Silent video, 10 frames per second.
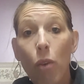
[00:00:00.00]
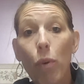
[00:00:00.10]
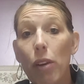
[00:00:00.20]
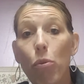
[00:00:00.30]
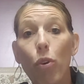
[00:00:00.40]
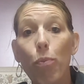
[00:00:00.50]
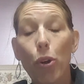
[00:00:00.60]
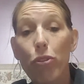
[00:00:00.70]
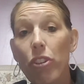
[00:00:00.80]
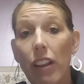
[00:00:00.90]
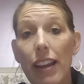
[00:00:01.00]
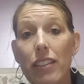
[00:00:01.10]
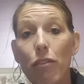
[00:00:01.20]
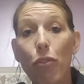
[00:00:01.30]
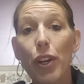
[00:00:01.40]
We will
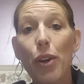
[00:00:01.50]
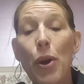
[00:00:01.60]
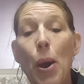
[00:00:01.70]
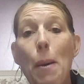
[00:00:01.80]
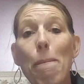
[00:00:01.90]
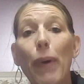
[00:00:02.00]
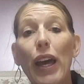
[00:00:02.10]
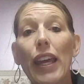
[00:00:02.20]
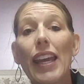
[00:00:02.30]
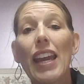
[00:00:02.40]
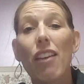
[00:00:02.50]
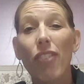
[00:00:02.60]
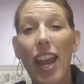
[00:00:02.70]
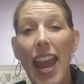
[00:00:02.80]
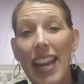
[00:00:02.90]
personalize it for you. But if
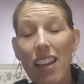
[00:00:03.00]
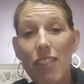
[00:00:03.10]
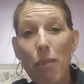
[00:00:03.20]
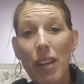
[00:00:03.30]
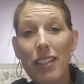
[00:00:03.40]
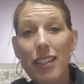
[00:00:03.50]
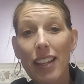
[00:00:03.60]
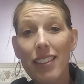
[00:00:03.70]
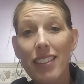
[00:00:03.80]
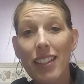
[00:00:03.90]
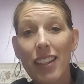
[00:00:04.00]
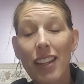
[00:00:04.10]
any of that made sense,